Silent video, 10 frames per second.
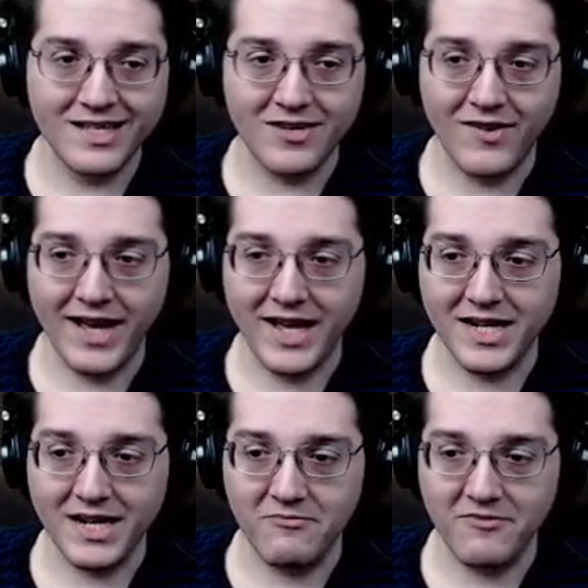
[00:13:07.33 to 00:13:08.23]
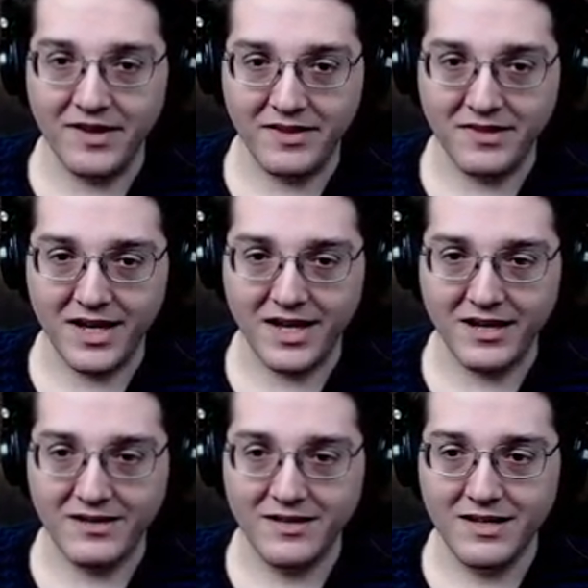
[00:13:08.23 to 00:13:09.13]
so I ended up with uh,
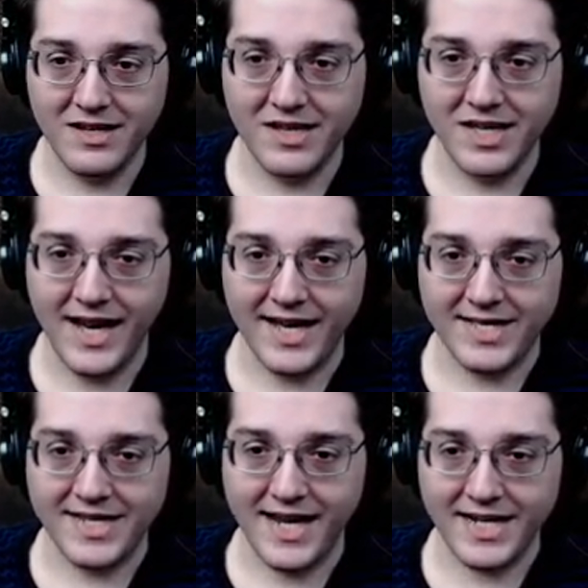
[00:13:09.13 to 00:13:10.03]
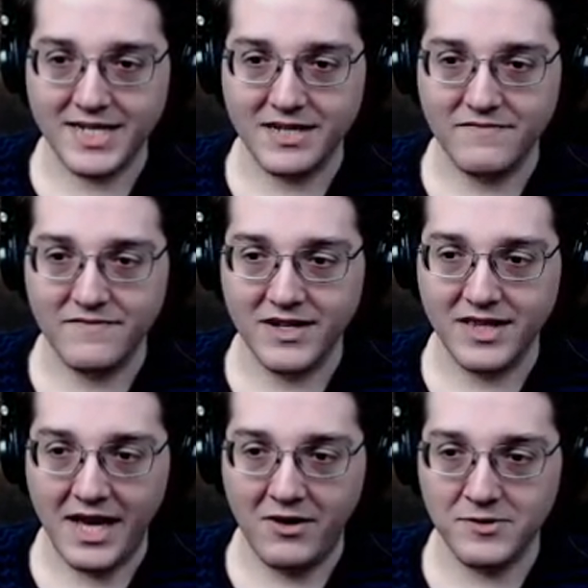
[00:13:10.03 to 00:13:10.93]
yeah stacks of a
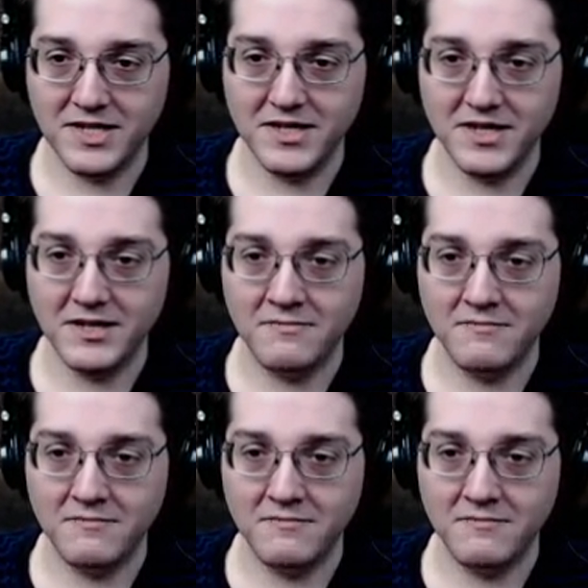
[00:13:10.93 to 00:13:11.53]
thousand